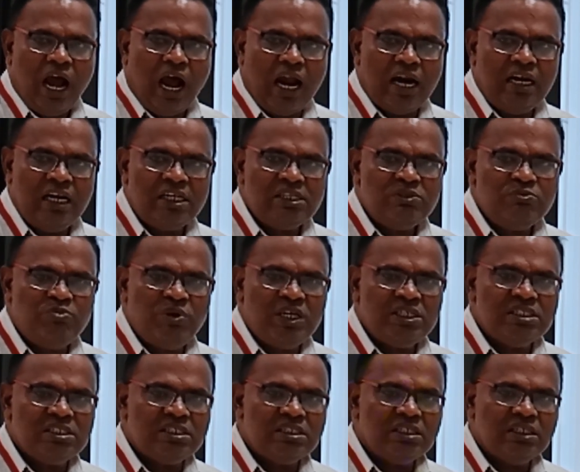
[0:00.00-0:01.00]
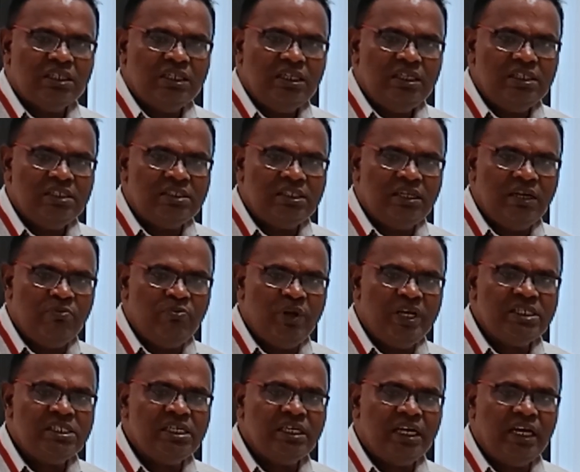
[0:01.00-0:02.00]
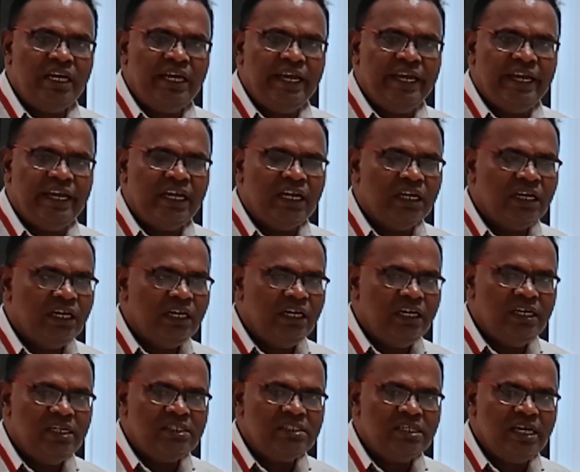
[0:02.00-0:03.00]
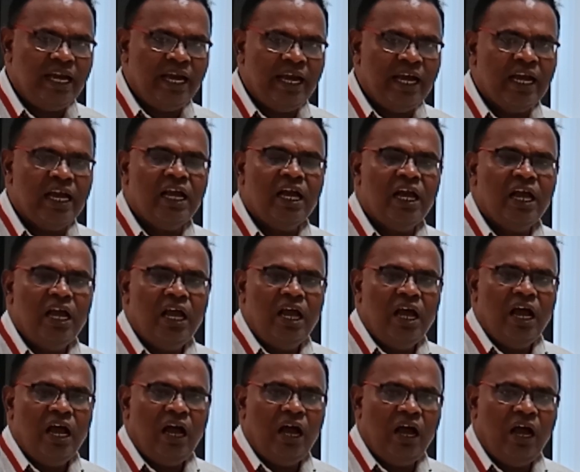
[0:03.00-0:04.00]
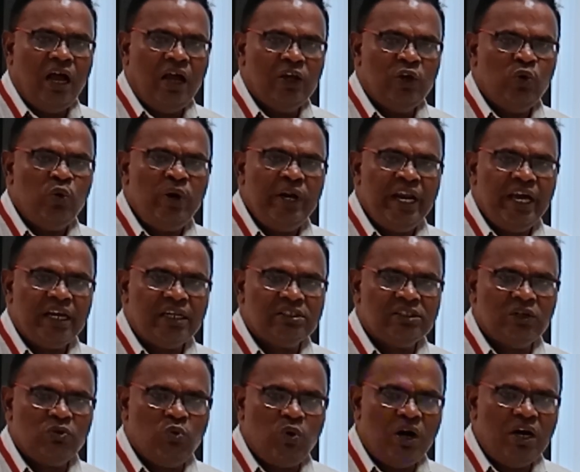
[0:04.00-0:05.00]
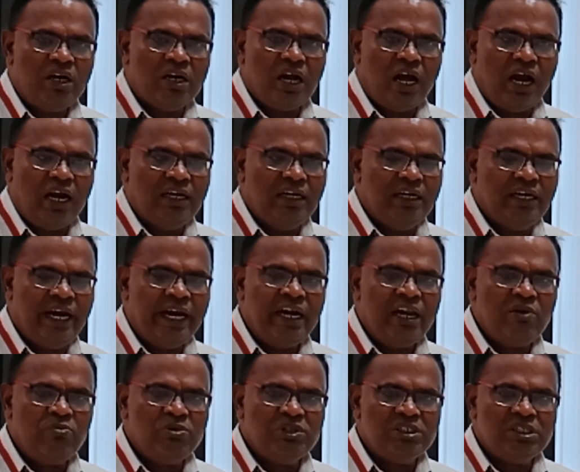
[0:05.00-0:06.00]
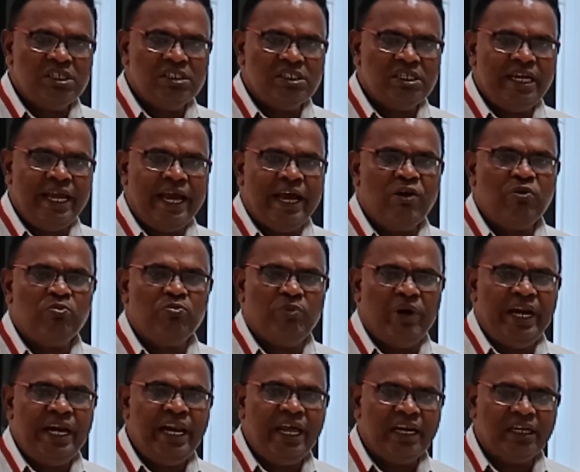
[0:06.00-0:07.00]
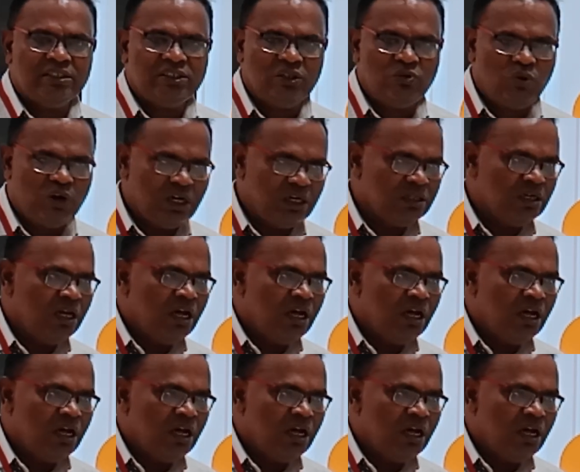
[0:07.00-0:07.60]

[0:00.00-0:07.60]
Address bus is basically it is a unidirectional one, and data bus is a bidirectional one.